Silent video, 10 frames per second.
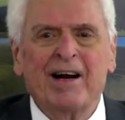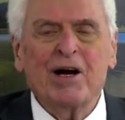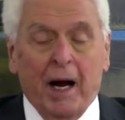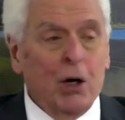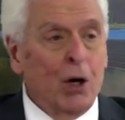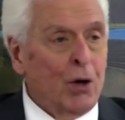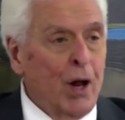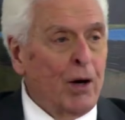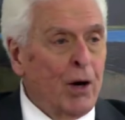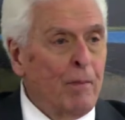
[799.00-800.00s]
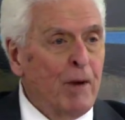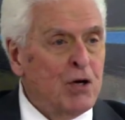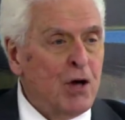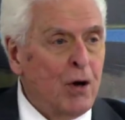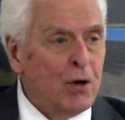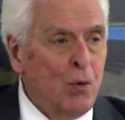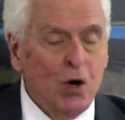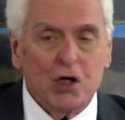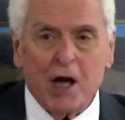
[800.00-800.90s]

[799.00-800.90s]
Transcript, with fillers: And let, let me tell you what's